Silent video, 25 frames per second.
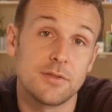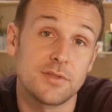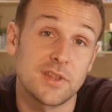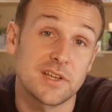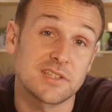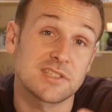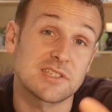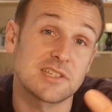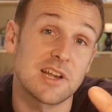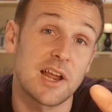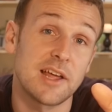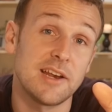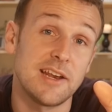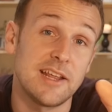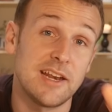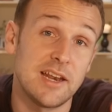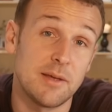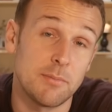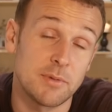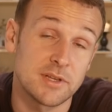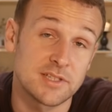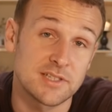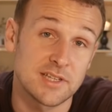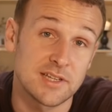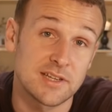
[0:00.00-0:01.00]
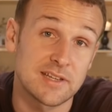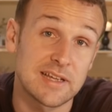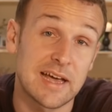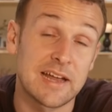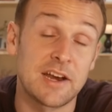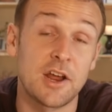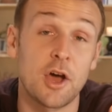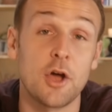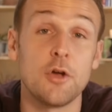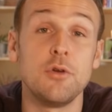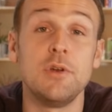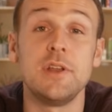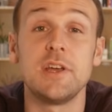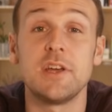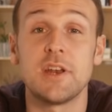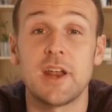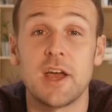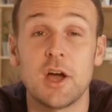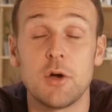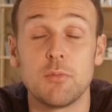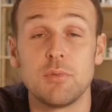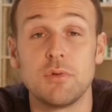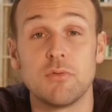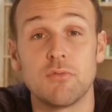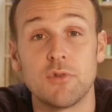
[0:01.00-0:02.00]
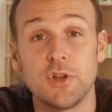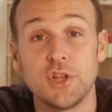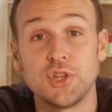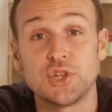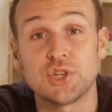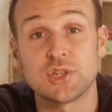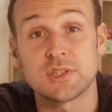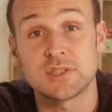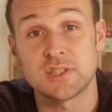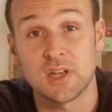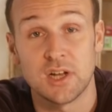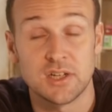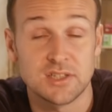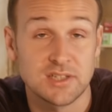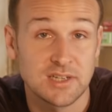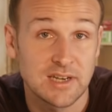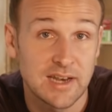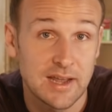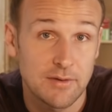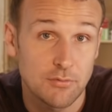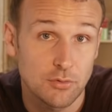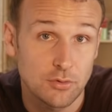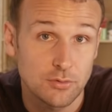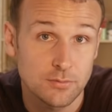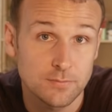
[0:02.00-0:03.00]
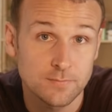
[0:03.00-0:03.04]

they're slightly limited and are only going to help you reach a certain level.